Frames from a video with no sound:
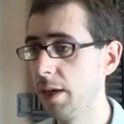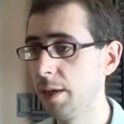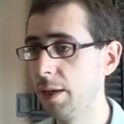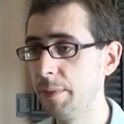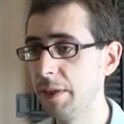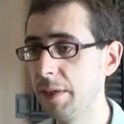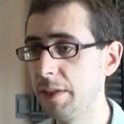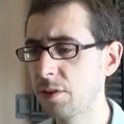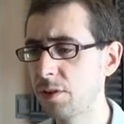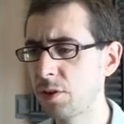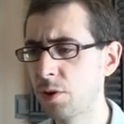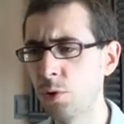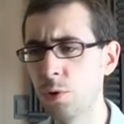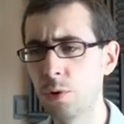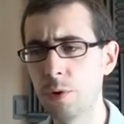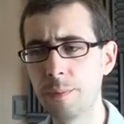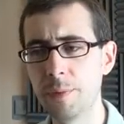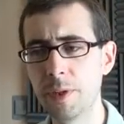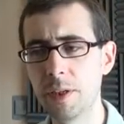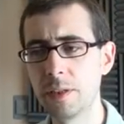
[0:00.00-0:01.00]
Um, it's
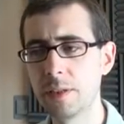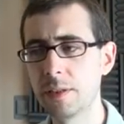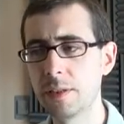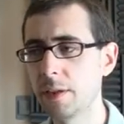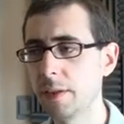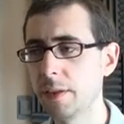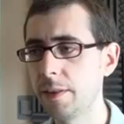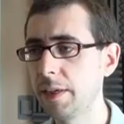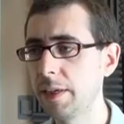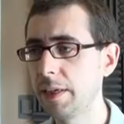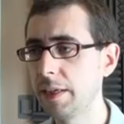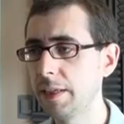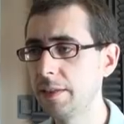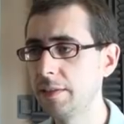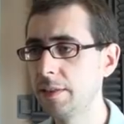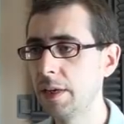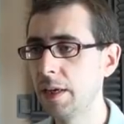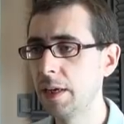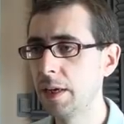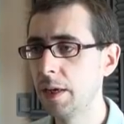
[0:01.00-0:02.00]
Corebird, I think it
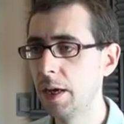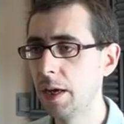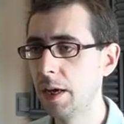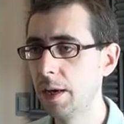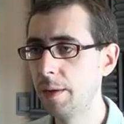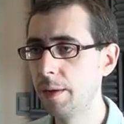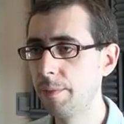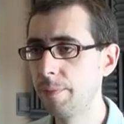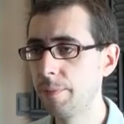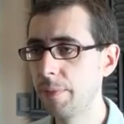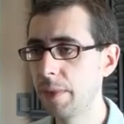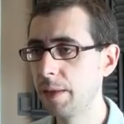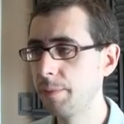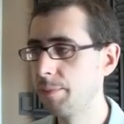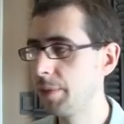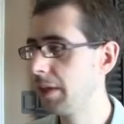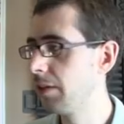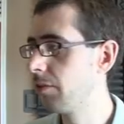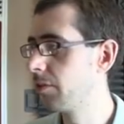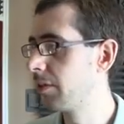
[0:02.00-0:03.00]
is. Um,
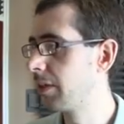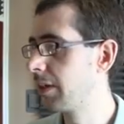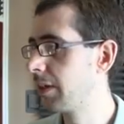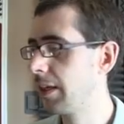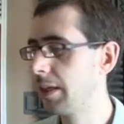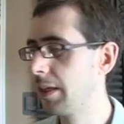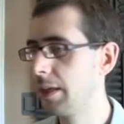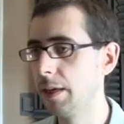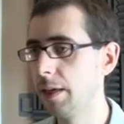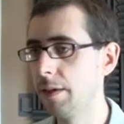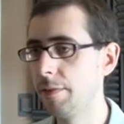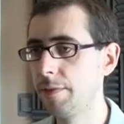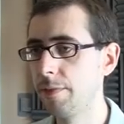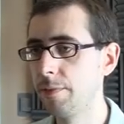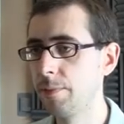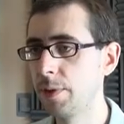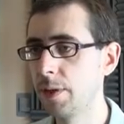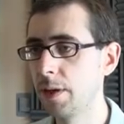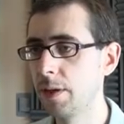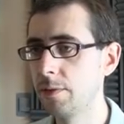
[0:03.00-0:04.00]
but interestingly enough,
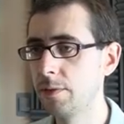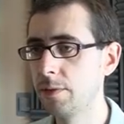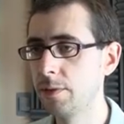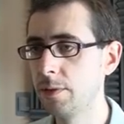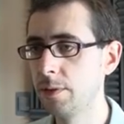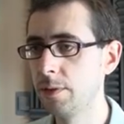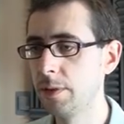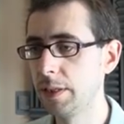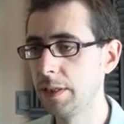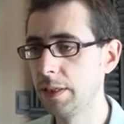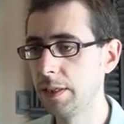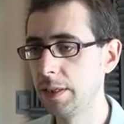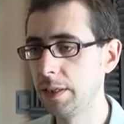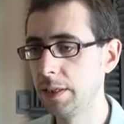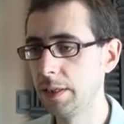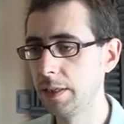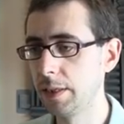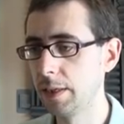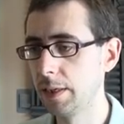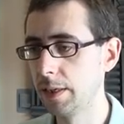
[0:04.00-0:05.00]
if we go to
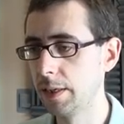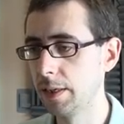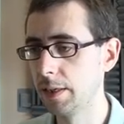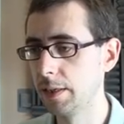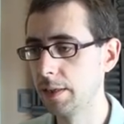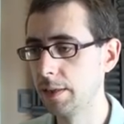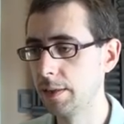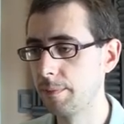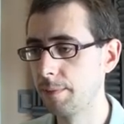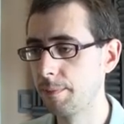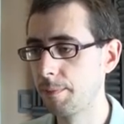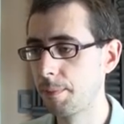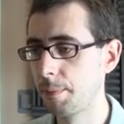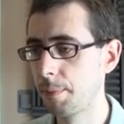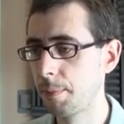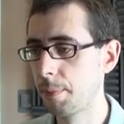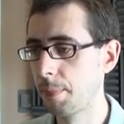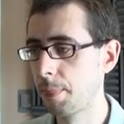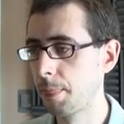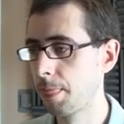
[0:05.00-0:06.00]
the uh,
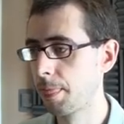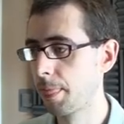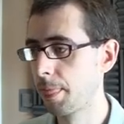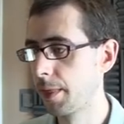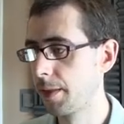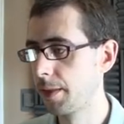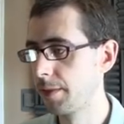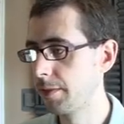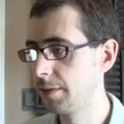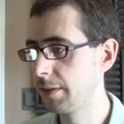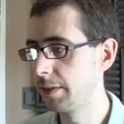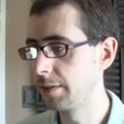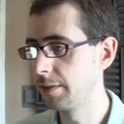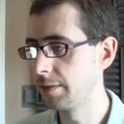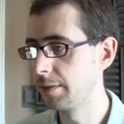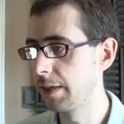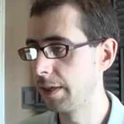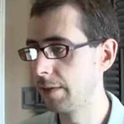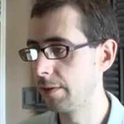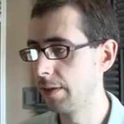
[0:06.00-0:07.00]

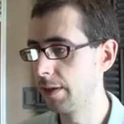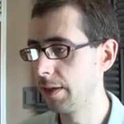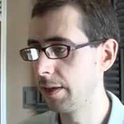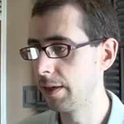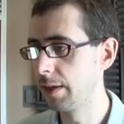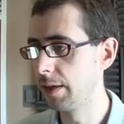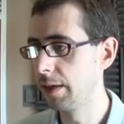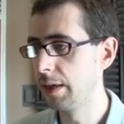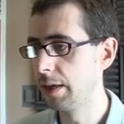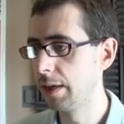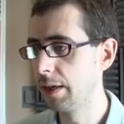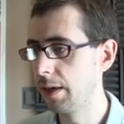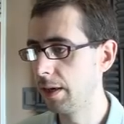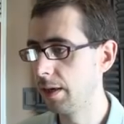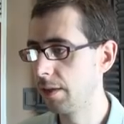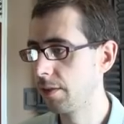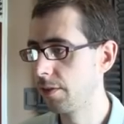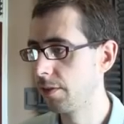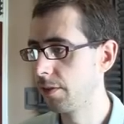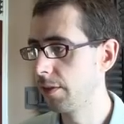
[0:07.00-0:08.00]
settings down here,
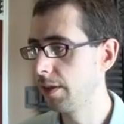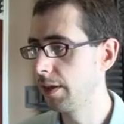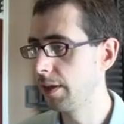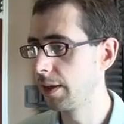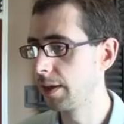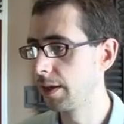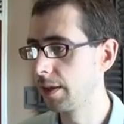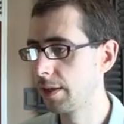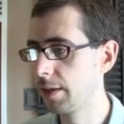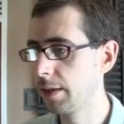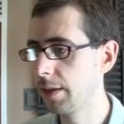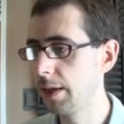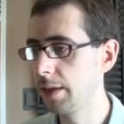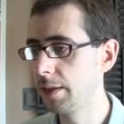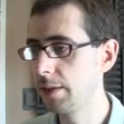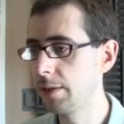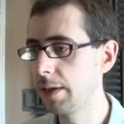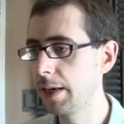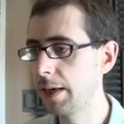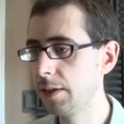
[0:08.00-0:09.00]
I think, yeah,
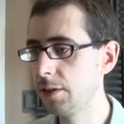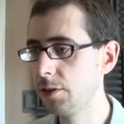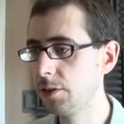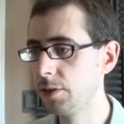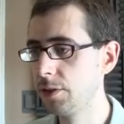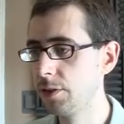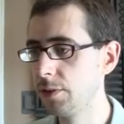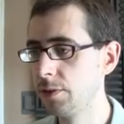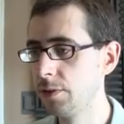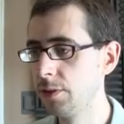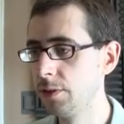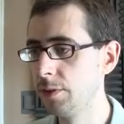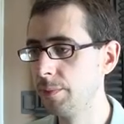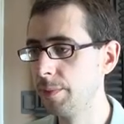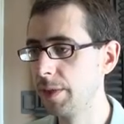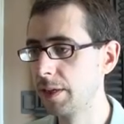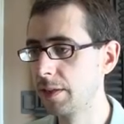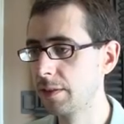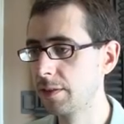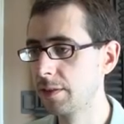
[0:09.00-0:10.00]
you can choose
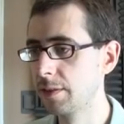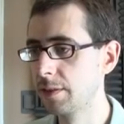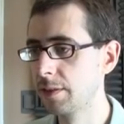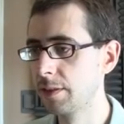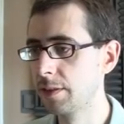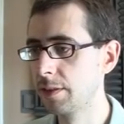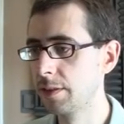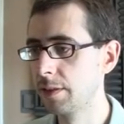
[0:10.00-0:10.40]
Numix.